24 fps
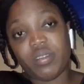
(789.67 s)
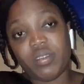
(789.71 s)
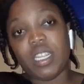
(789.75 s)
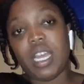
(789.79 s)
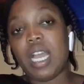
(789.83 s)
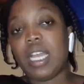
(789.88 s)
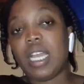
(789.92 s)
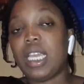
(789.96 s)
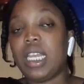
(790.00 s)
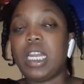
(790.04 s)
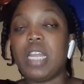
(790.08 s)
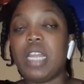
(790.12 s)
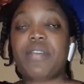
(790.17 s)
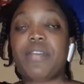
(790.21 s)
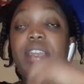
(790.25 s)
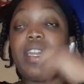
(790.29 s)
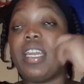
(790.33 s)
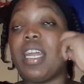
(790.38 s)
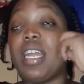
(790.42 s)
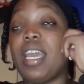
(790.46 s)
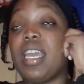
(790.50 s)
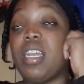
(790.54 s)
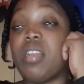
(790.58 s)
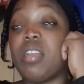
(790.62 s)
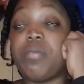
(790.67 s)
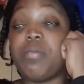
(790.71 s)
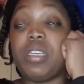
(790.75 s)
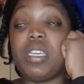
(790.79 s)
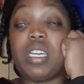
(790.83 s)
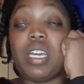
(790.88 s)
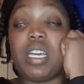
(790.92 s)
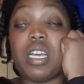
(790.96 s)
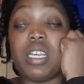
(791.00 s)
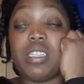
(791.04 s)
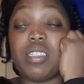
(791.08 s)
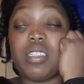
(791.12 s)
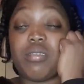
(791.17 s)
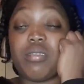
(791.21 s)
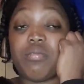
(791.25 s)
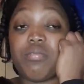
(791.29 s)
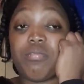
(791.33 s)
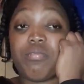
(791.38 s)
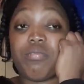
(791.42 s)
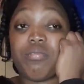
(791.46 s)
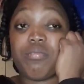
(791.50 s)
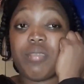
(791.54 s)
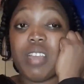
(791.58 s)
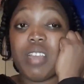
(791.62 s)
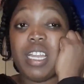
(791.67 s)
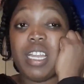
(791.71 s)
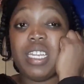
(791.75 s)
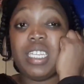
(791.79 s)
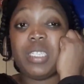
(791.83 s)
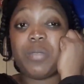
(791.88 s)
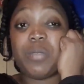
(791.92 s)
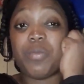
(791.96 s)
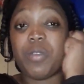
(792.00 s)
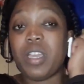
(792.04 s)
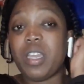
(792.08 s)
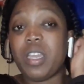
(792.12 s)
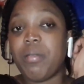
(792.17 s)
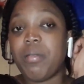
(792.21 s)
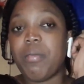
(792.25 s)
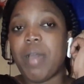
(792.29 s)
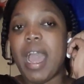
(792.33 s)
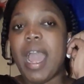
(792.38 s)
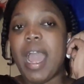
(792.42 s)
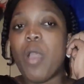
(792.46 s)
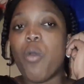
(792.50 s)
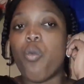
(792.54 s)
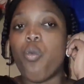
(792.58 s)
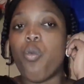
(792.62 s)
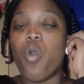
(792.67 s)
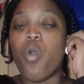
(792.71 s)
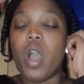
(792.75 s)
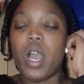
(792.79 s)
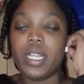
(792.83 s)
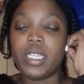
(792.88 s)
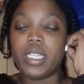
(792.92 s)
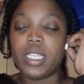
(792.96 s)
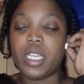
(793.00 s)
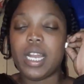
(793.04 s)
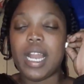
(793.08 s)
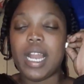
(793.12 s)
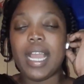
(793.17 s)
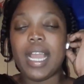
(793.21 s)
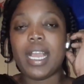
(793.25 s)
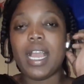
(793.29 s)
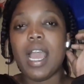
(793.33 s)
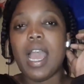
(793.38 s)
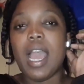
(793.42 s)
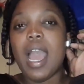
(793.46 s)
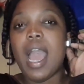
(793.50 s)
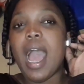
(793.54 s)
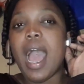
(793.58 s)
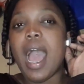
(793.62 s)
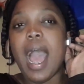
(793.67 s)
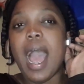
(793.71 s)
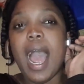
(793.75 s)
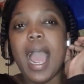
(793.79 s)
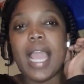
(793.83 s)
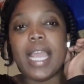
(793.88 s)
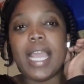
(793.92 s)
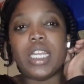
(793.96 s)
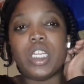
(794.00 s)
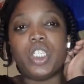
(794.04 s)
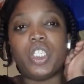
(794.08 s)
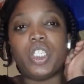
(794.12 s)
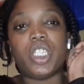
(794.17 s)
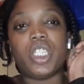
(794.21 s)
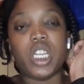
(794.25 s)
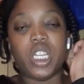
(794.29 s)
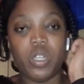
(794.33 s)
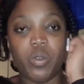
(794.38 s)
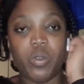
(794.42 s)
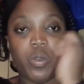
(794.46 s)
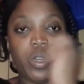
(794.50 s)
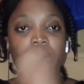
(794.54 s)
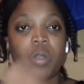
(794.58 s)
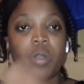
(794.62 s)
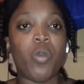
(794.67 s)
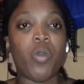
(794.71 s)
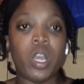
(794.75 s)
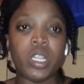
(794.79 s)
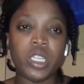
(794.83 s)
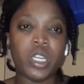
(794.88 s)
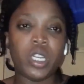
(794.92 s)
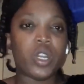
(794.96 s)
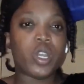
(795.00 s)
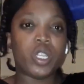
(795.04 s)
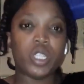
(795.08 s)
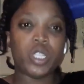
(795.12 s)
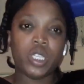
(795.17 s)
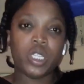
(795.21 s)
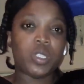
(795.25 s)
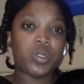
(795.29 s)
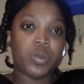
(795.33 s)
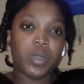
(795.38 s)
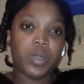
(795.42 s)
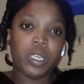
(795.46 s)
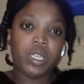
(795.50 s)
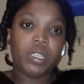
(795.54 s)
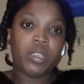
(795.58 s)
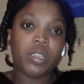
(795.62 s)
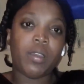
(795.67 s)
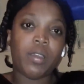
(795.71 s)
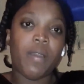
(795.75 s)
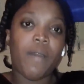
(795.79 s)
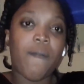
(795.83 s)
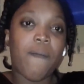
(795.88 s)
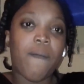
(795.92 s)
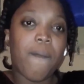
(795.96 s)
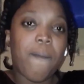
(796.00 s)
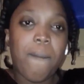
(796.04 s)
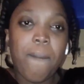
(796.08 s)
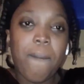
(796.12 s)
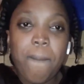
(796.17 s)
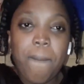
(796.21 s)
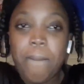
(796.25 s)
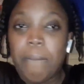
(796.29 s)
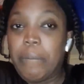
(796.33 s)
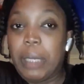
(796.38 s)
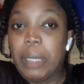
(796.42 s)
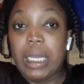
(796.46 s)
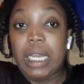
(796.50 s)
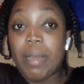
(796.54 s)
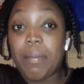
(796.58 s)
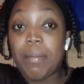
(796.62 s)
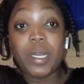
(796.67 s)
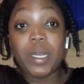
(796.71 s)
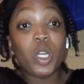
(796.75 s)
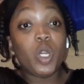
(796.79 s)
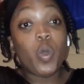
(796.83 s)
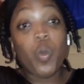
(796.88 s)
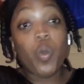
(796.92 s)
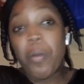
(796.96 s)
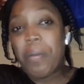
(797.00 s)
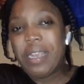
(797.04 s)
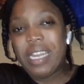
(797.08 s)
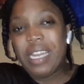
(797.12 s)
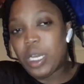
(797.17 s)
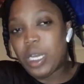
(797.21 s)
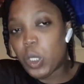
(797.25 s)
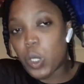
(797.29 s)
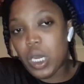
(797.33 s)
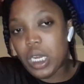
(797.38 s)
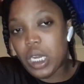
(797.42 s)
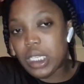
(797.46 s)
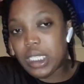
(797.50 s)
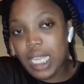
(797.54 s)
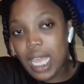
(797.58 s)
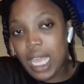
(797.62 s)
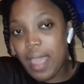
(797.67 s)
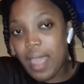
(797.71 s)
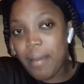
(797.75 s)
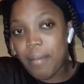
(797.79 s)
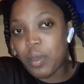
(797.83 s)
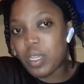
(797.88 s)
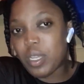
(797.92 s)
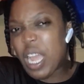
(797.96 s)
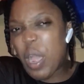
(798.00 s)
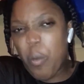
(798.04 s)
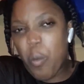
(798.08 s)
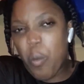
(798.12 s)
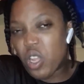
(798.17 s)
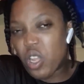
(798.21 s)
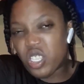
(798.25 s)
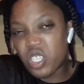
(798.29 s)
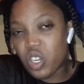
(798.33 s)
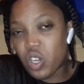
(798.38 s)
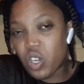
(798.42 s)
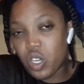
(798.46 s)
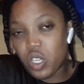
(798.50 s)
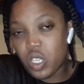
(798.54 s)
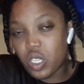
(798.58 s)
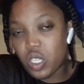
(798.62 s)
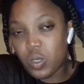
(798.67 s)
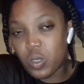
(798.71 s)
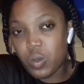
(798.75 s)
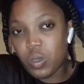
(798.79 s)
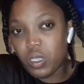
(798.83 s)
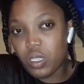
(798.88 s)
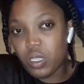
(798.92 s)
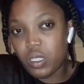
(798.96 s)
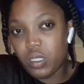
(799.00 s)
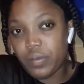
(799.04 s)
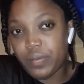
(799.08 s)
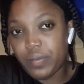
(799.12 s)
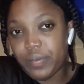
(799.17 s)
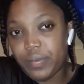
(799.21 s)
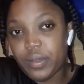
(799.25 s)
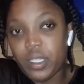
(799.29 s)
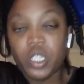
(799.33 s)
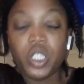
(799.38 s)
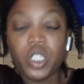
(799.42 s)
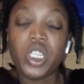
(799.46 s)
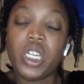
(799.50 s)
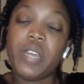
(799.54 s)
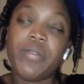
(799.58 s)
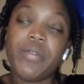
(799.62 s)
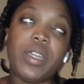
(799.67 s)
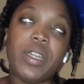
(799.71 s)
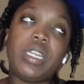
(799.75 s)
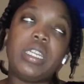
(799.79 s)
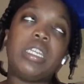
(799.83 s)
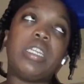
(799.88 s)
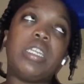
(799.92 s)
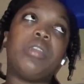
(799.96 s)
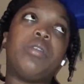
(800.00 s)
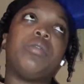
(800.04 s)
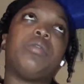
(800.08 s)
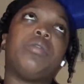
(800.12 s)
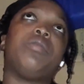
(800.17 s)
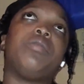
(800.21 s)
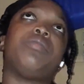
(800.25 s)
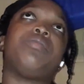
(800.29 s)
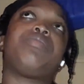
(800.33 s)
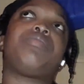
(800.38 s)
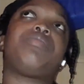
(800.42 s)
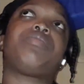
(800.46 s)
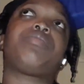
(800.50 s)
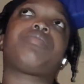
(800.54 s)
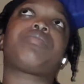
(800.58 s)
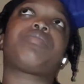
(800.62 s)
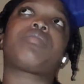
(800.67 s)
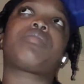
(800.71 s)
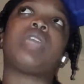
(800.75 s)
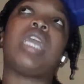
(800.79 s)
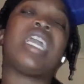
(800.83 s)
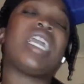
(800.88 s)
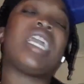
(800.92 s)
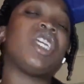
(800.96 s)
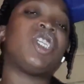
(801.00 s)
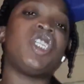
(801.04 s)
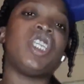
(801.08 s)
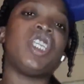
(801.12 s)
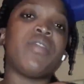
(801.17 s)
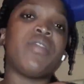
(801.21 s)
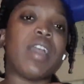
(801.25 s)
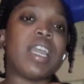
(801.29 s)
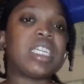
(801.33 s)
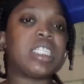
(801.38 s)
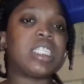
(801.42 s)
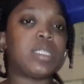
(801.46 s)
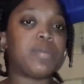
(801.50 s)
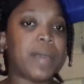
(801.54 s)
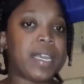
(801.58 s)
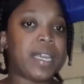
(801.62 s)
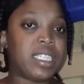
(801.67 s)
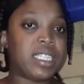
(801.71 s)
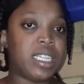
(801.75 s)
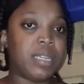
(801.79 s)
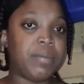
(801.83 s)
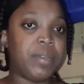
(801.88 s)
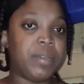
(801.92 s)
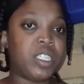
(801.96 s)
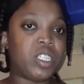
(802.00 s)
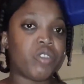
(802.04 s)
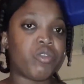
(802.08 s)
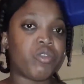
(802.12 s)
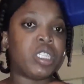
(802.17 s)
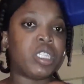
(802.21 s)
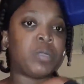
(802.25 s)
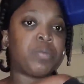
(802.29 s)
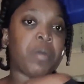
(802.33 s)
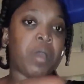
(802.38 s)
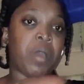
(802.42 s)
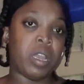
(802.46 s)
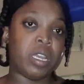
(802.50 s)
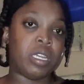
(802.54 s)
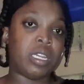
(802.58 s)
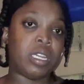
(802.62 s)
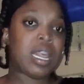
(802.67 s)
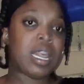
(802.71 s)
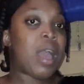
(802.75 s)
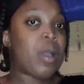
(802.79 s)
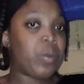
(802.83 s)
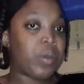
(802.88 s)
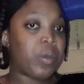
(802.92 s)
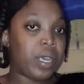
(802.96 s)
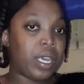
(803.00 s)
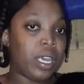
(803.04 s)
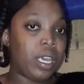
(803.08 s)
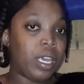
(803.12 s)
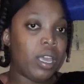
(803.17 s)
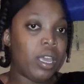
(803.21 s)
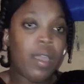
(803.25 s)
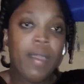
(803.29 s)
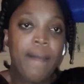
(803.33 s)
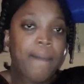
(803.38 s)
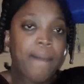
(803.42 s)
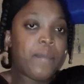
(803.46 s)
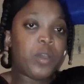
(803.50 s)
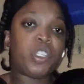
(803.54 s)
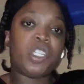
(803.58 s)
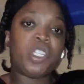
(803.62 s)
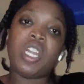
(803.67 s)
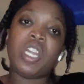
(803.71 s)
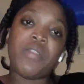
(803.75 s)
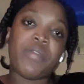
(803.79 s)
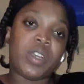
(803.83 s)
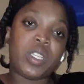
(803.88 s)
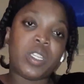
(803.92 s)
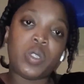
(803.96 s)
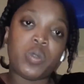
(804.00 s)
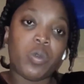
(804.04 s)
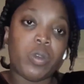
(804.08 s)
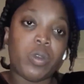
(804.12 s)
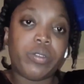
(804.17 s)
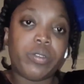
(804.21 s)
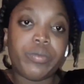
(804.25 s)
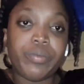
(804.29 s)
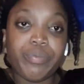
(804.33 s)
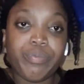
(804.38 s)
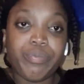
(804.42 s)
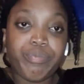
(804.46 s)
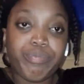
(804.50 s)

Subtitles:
Talking never did that help me cause at this point I wanted, like I genuinely wanted her to swing. I don't know what we talk about at the time, but I wanted her to swing. She never did it though. I guess she never expected me to respond that way, but she never swung.